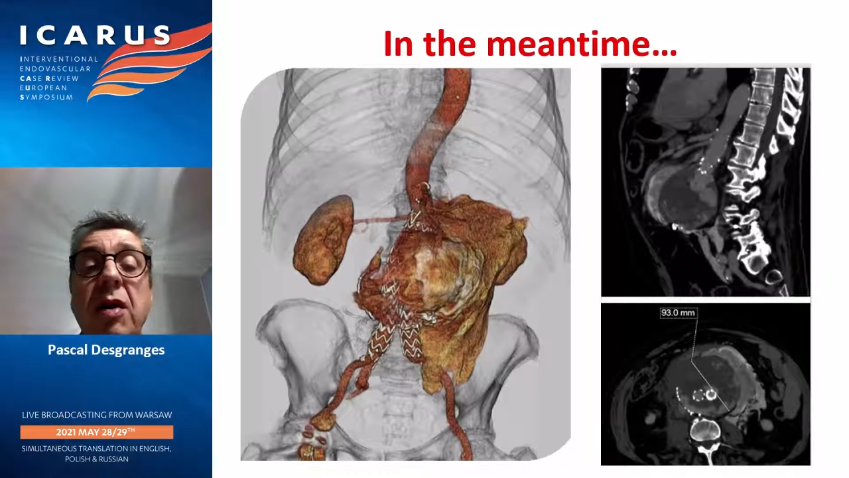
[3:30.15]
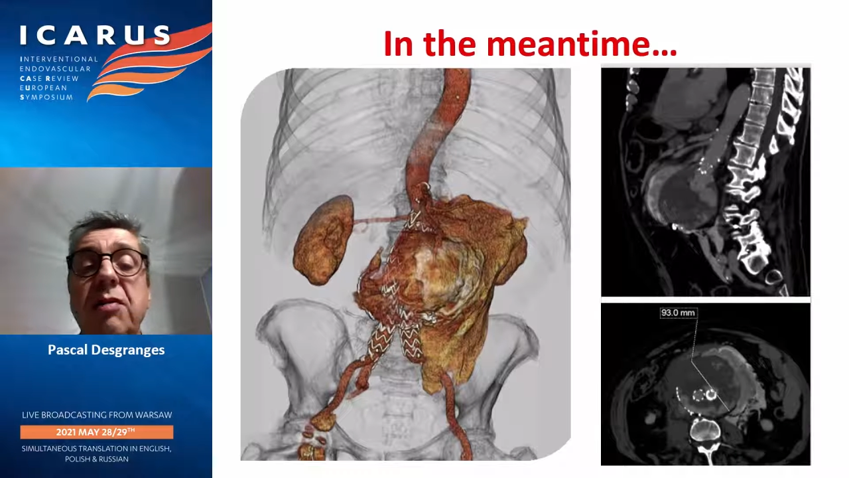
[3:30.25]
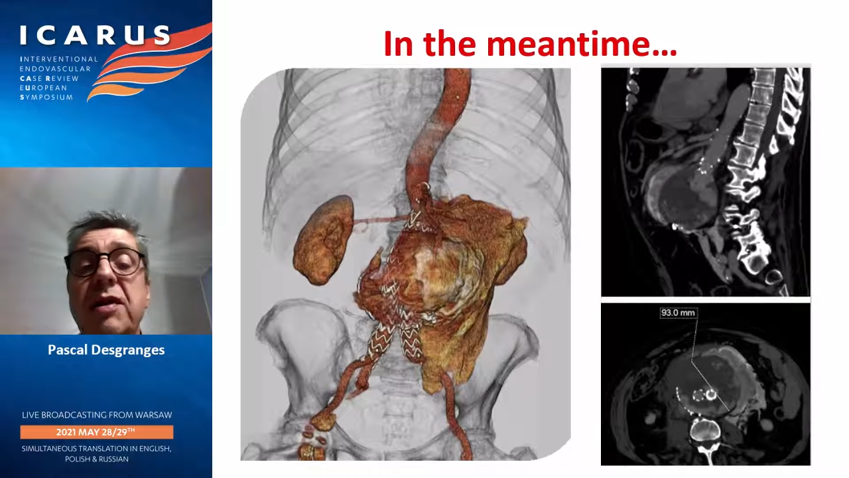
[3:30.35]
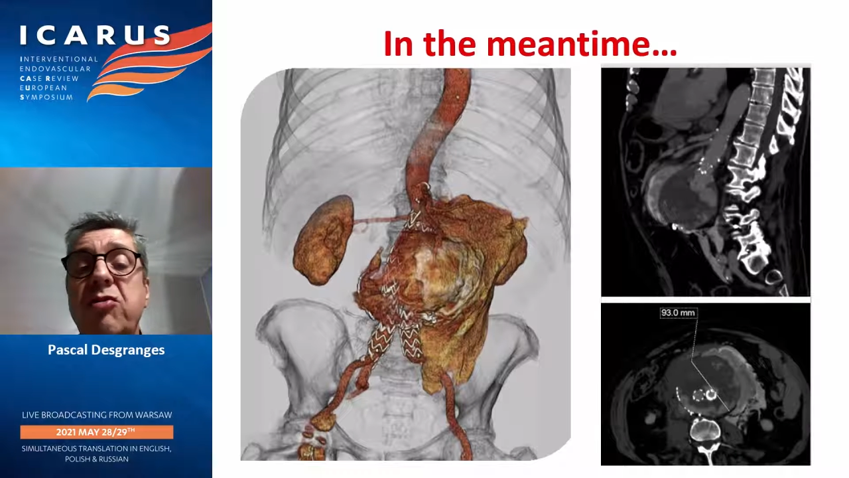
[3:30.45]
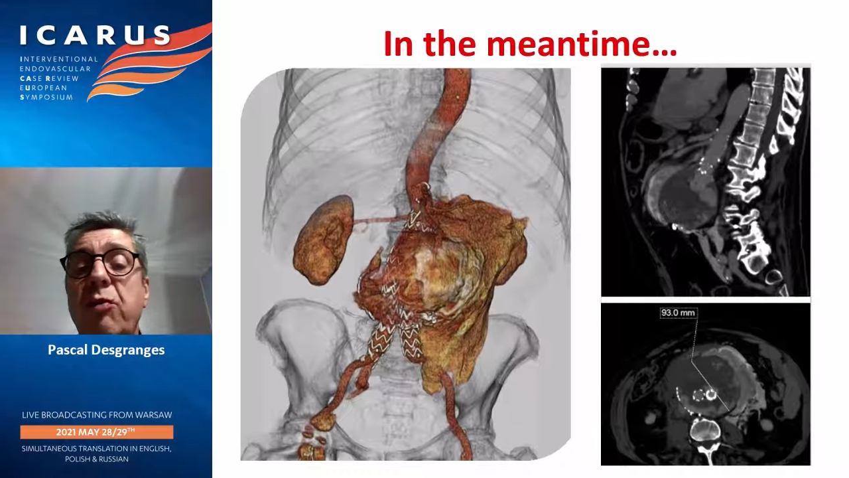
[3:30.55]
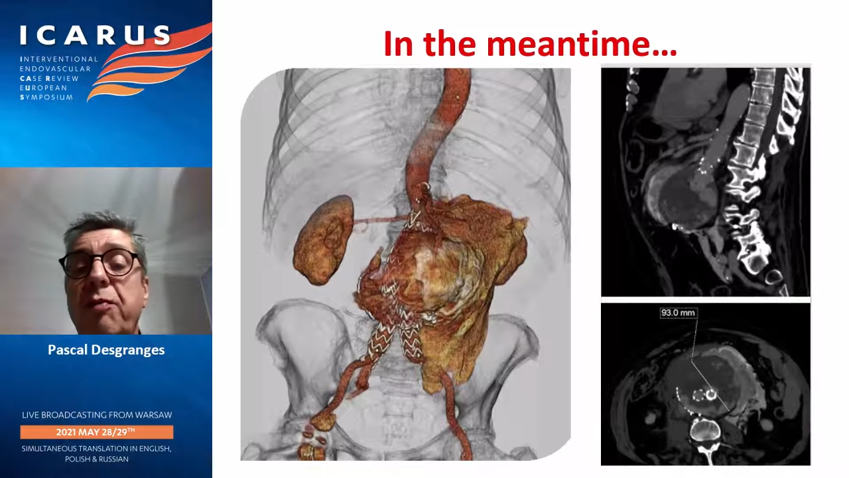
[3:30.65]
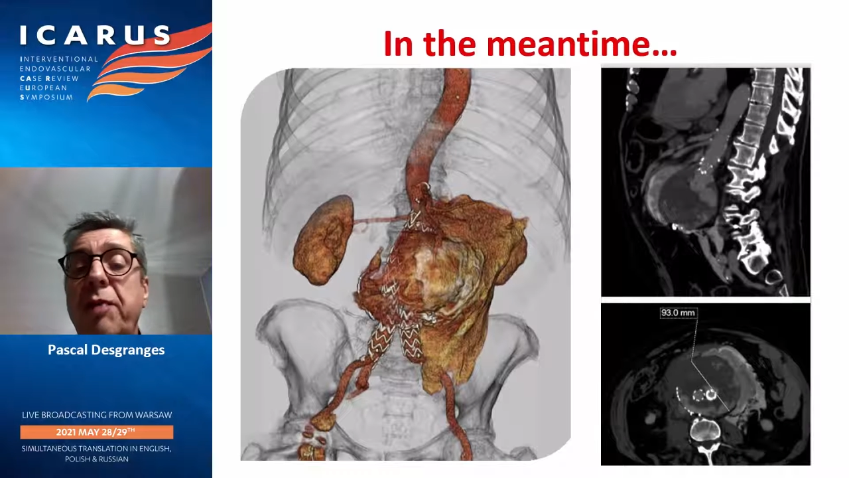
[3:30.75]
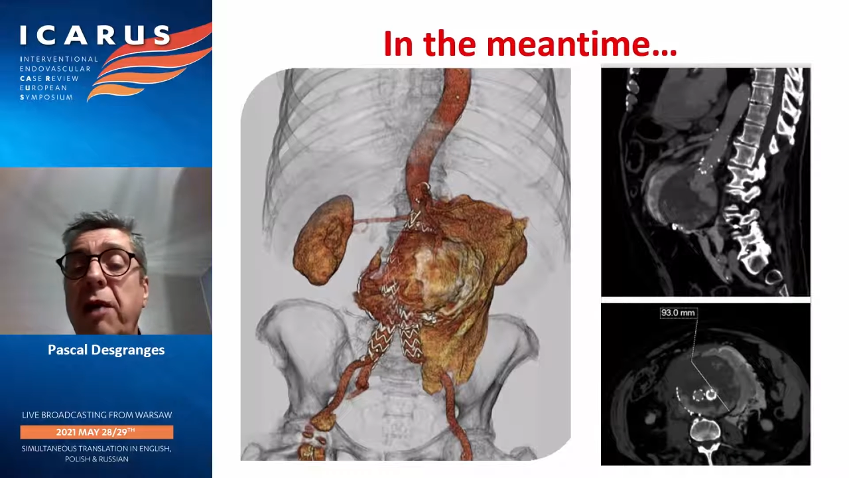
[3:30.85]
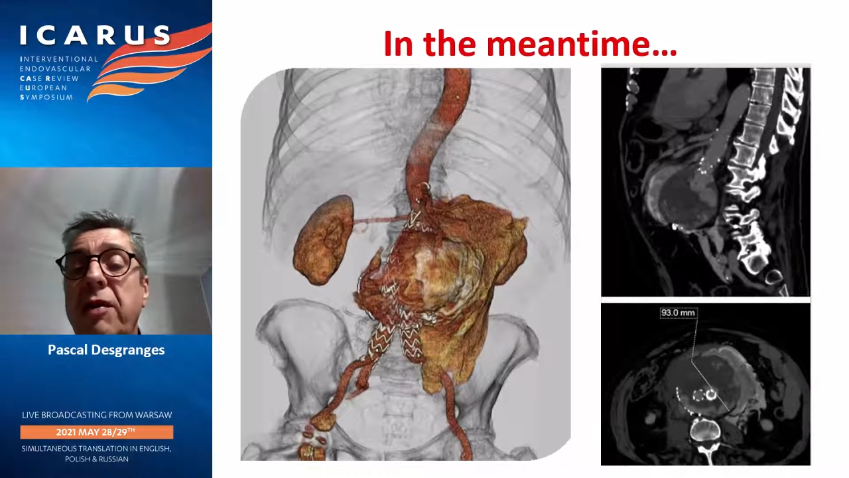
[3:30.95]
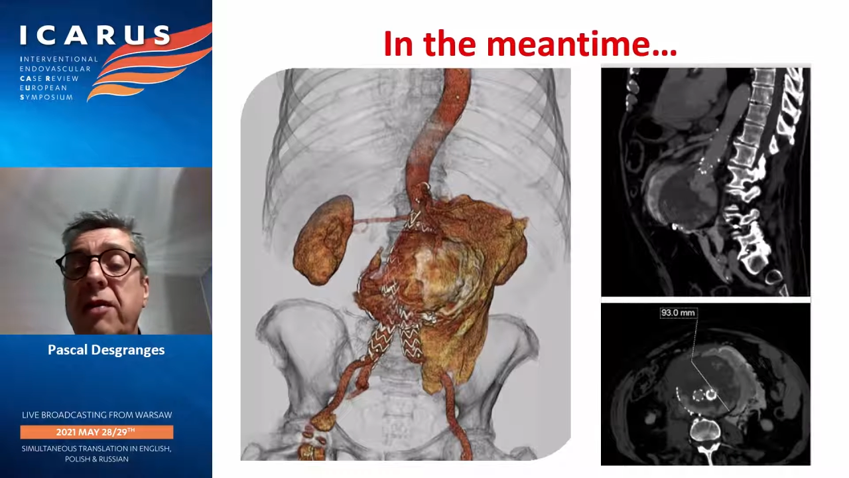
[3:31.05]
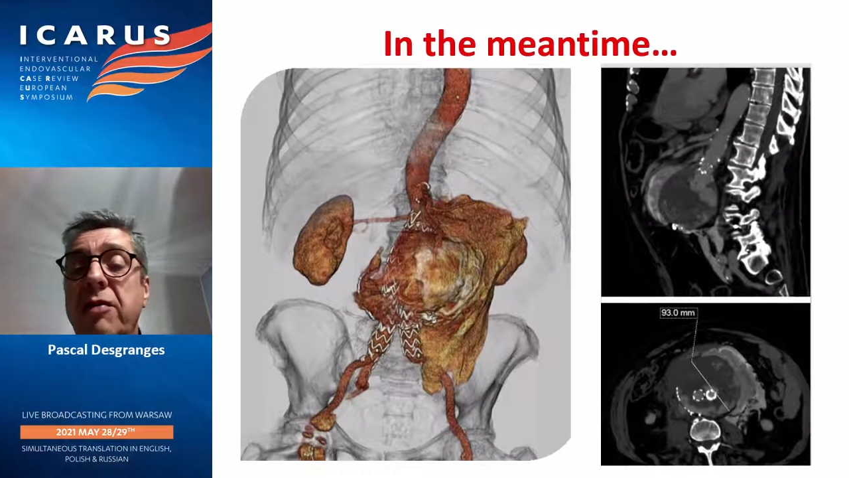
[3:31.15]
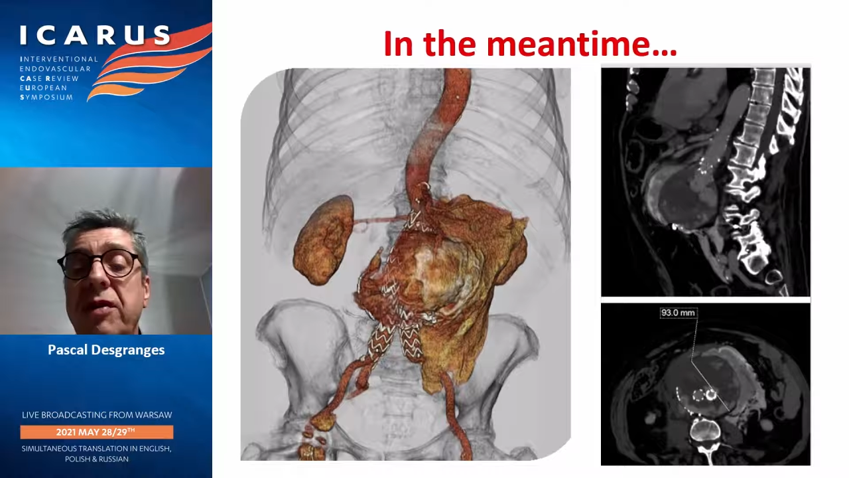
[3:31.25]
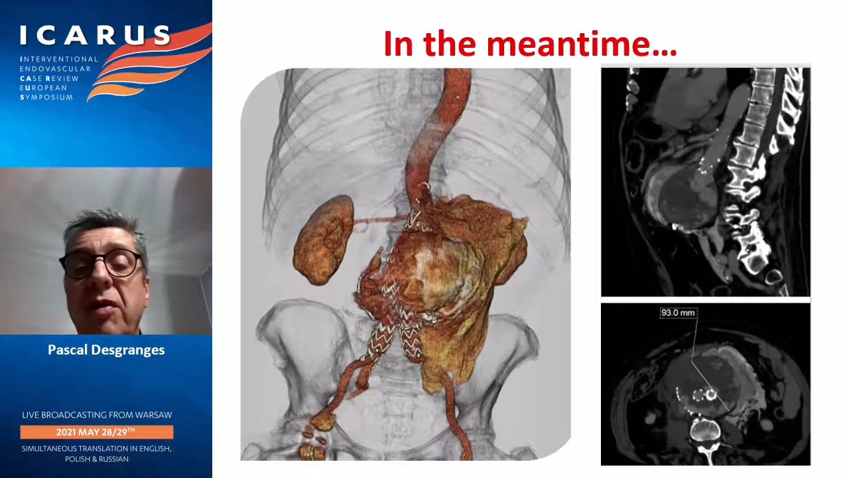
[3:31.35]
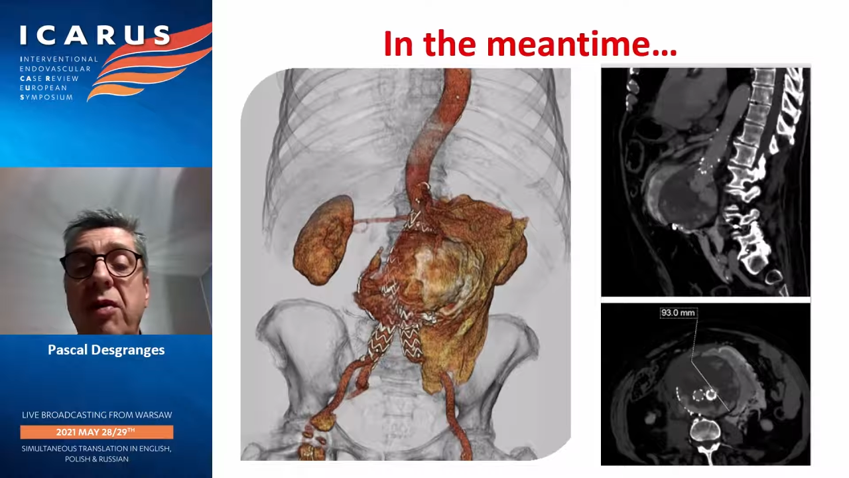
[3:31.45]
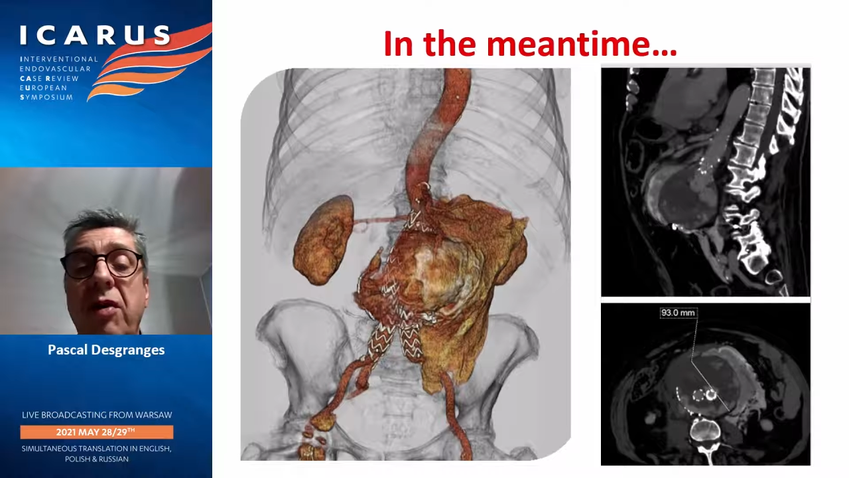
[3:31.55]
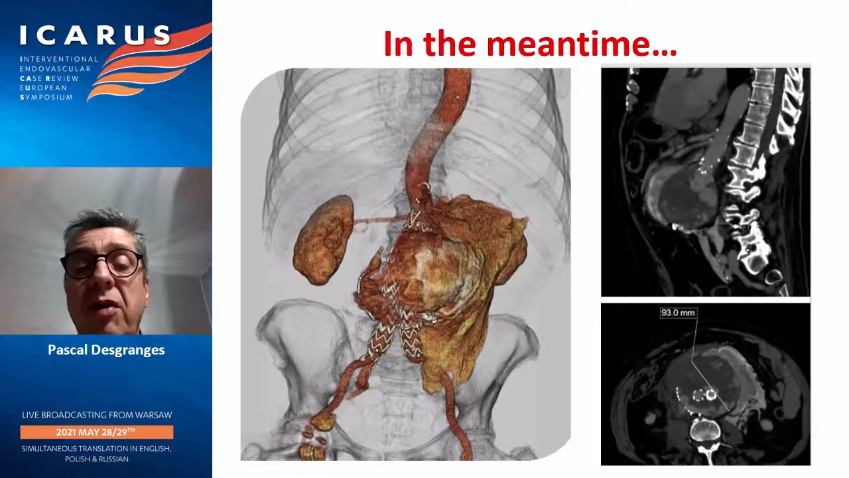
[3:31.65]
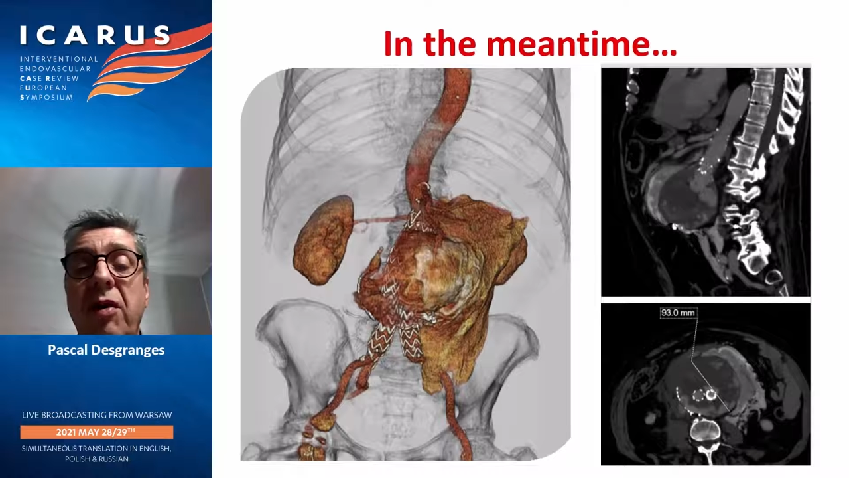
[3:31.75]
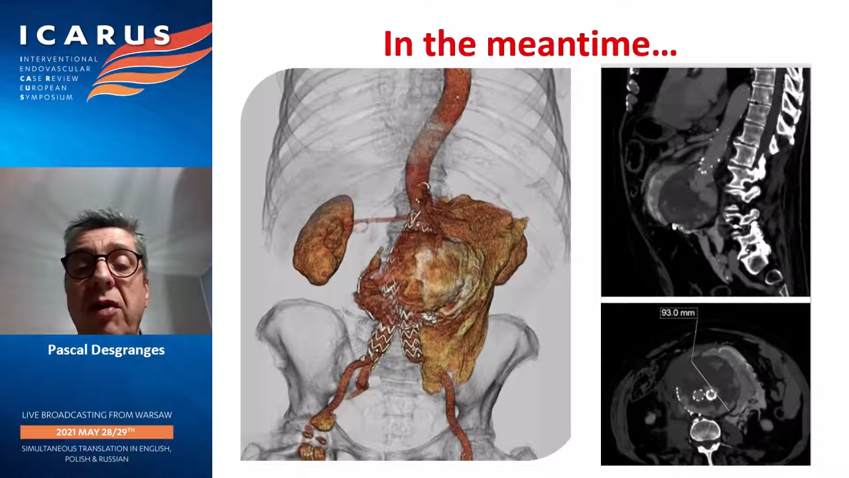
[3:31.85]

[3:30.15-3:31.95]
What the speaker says: retroperitoneal